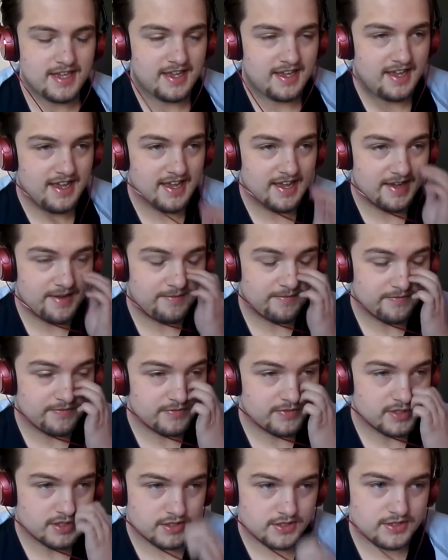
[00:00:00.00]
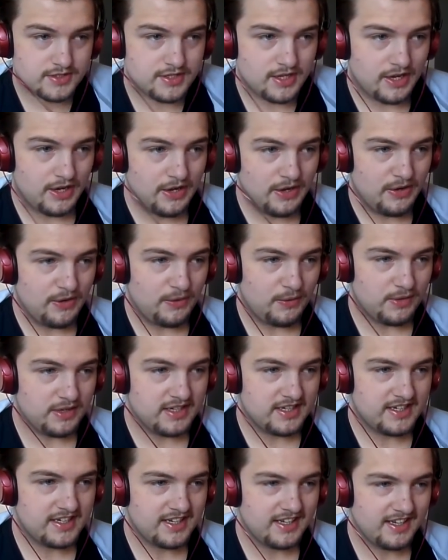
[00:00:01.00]
Um, so,
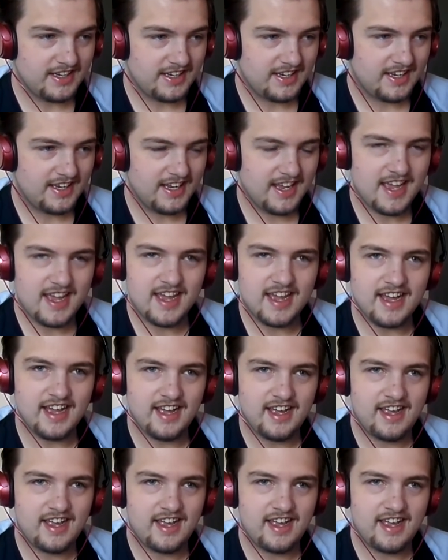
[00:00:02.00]
yeah.